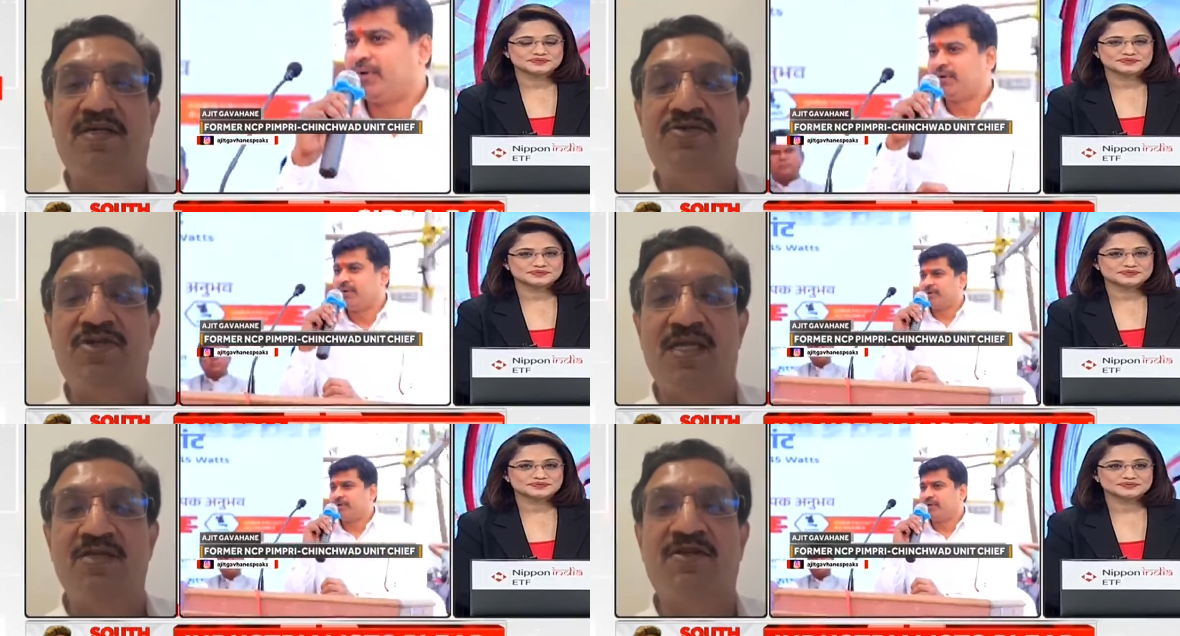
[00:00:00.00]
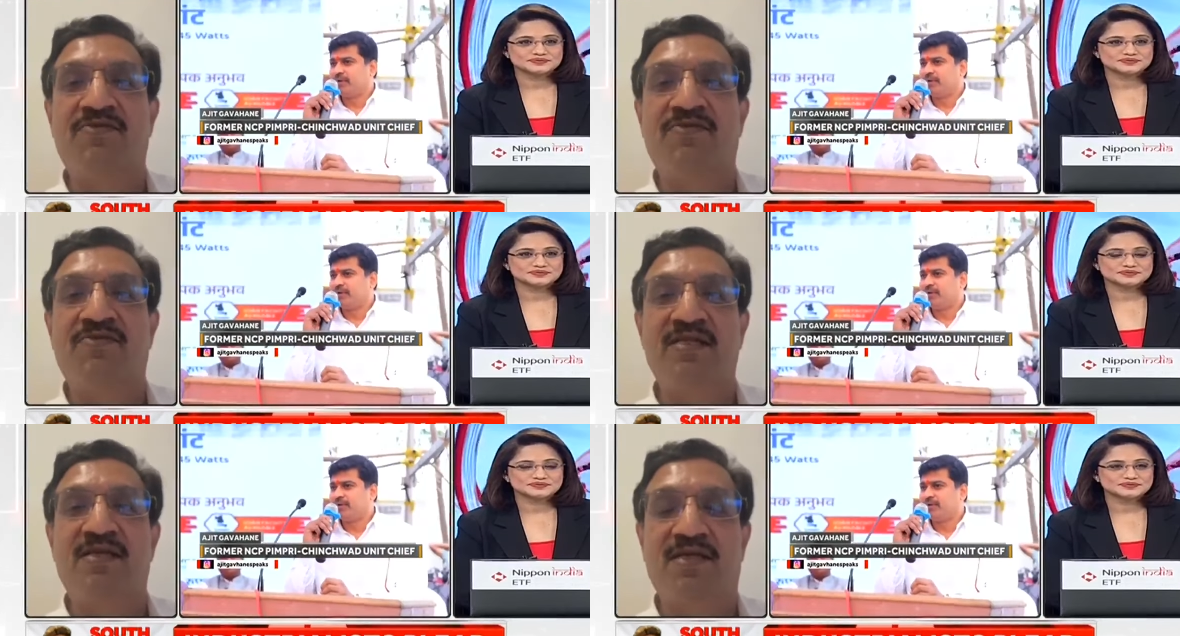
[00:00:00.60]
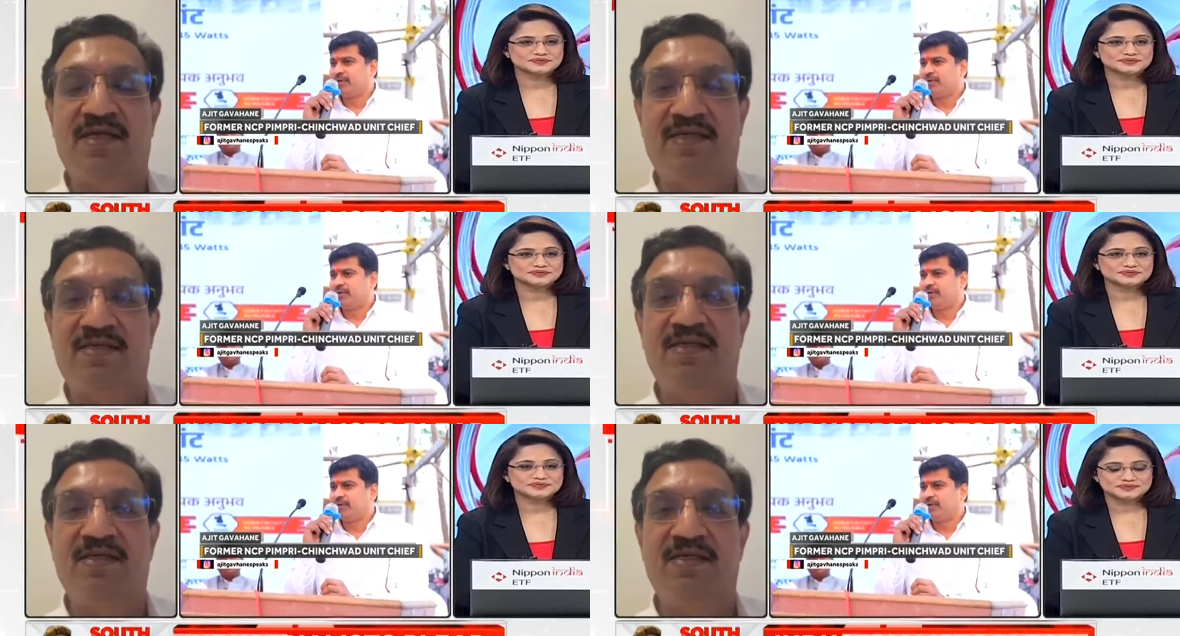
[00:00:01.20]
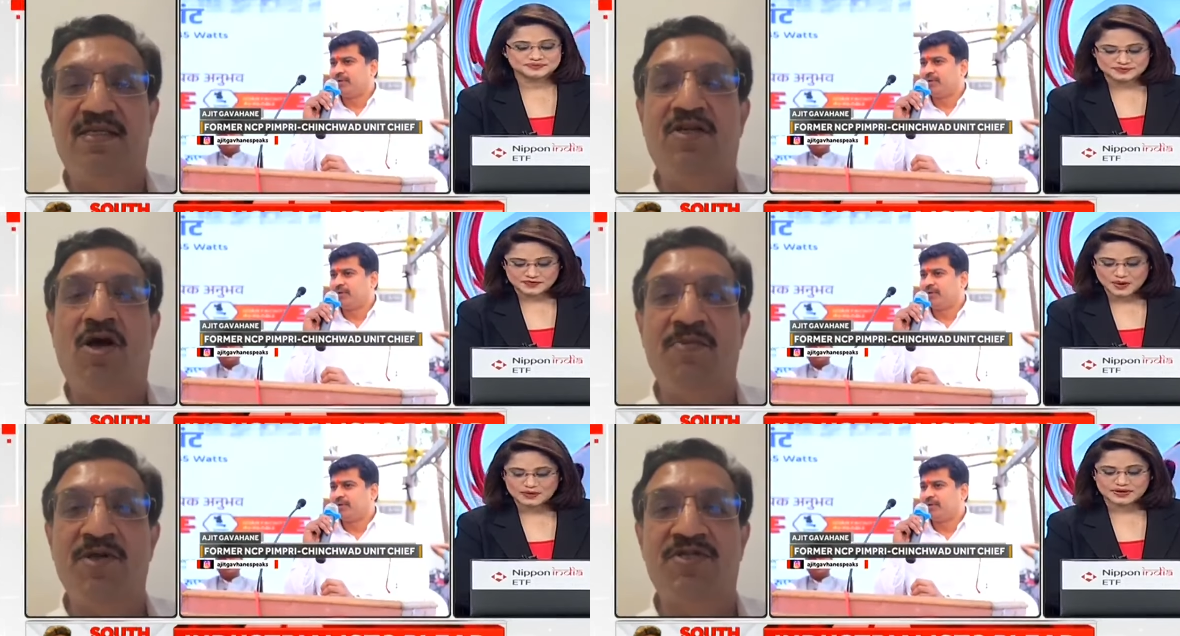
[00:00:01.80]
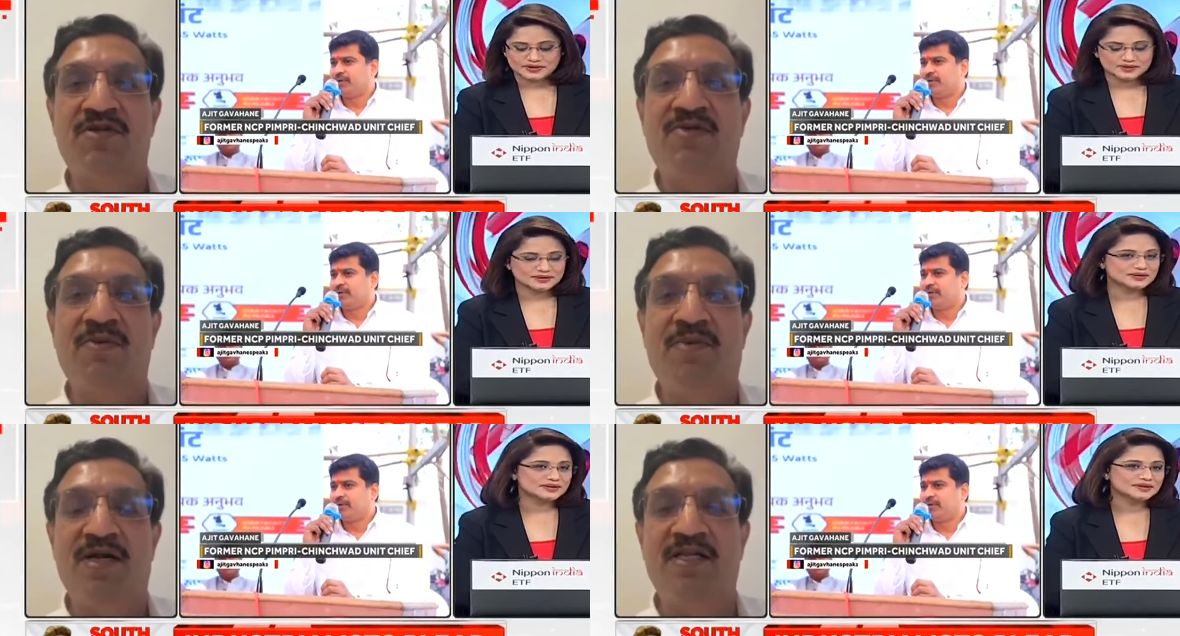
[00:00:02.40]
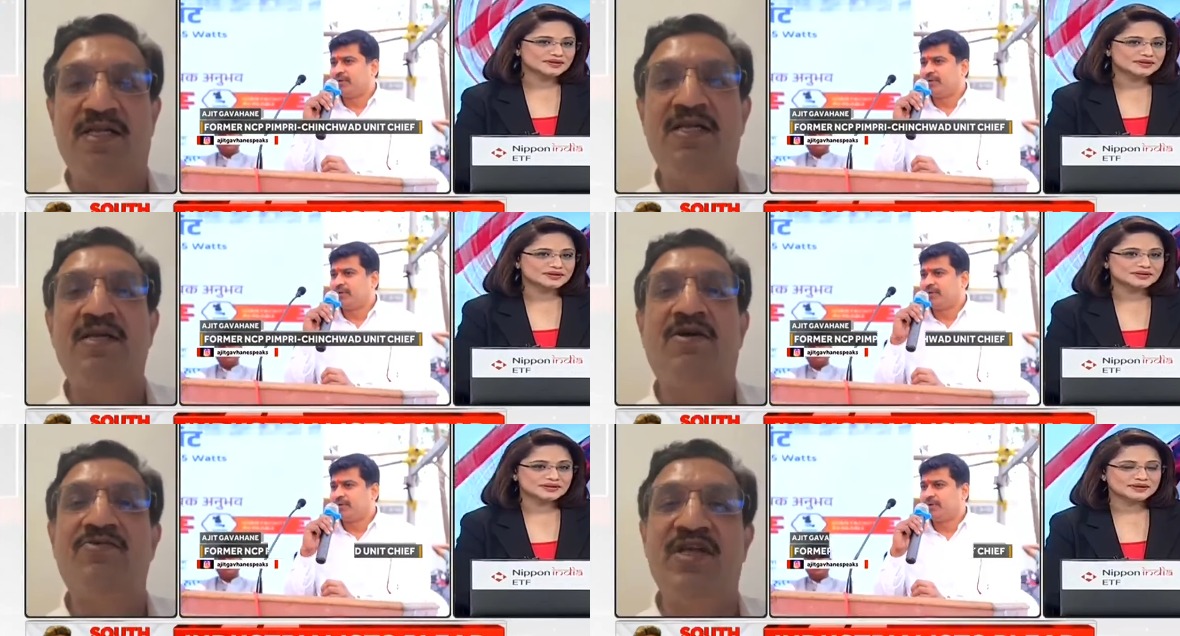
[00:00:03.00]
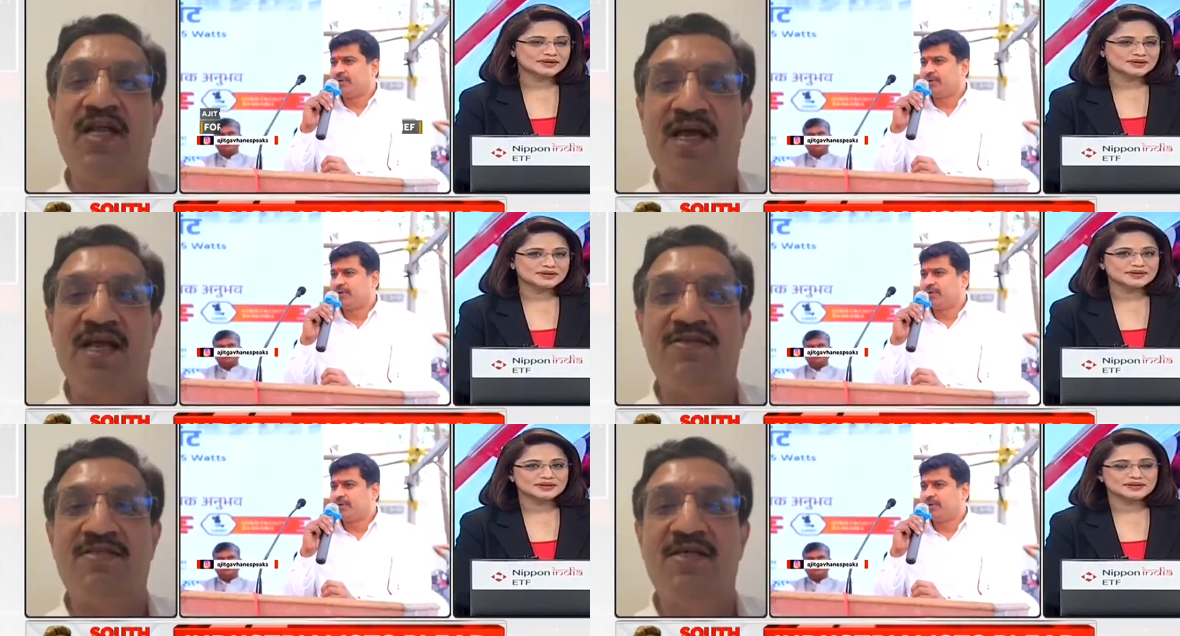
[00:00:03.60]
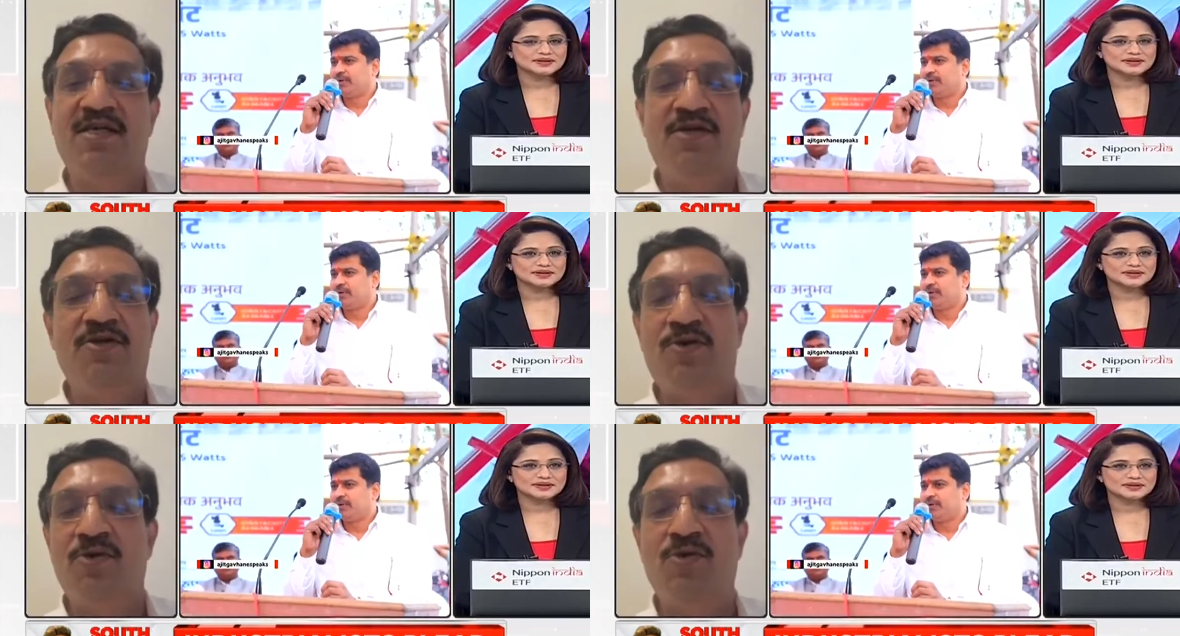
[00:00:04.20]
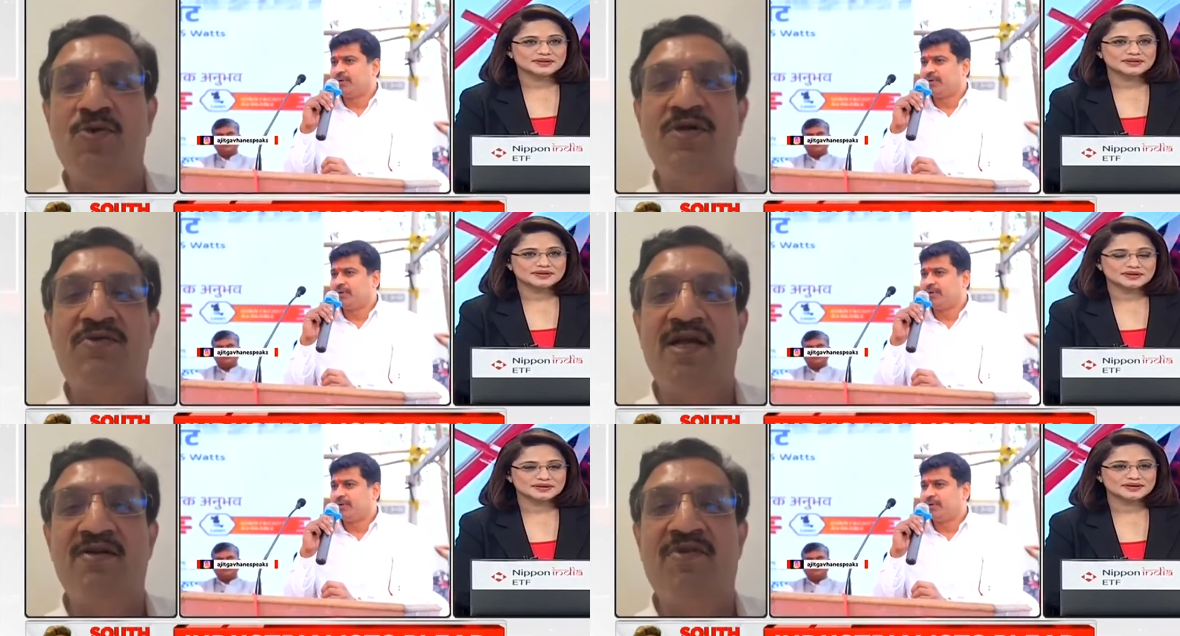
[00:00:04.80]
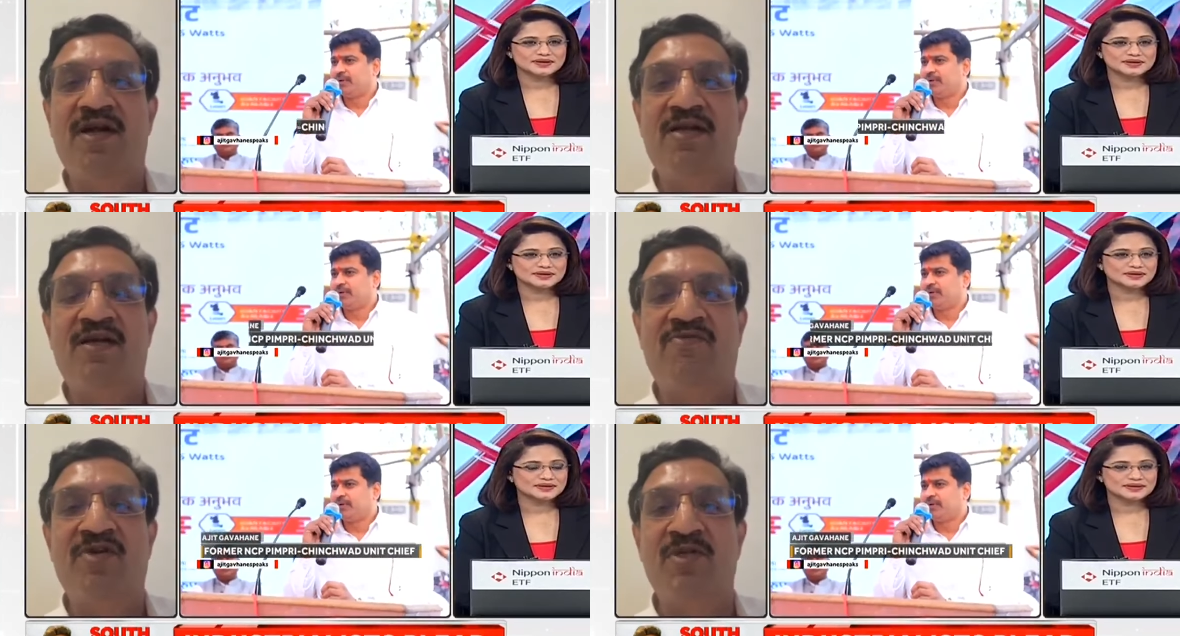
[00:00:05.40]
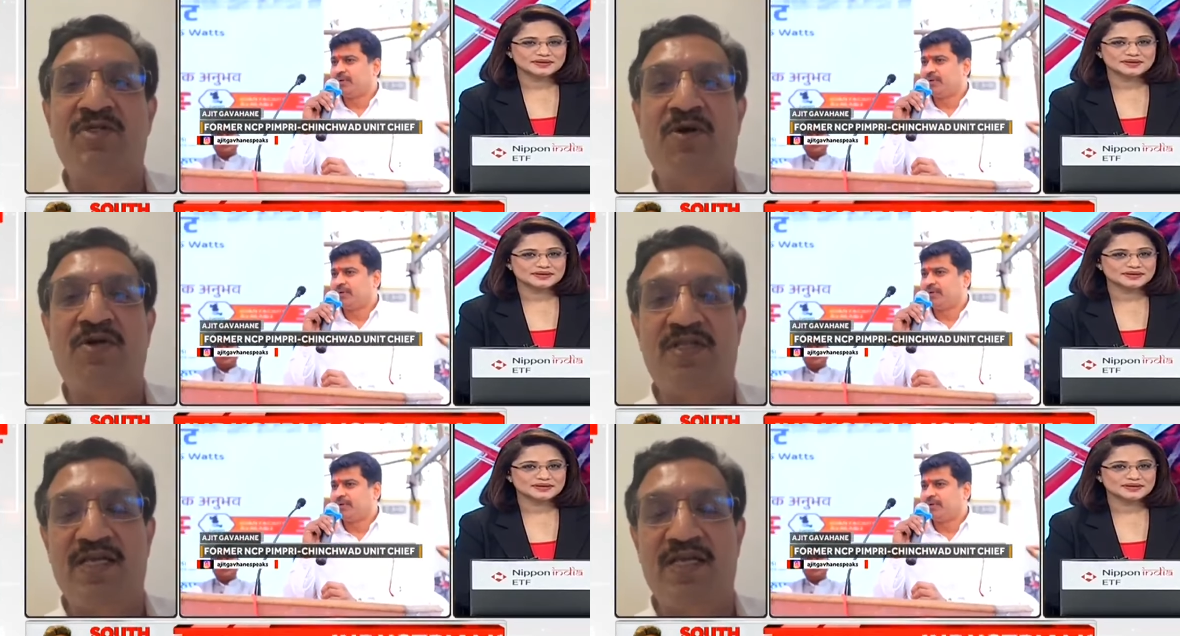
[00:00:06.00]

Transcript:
Speaker 1: uh, chance of getting the ticket, the nomination okay. of the party, of the alliance, you're going to go and try and find a comfortable spot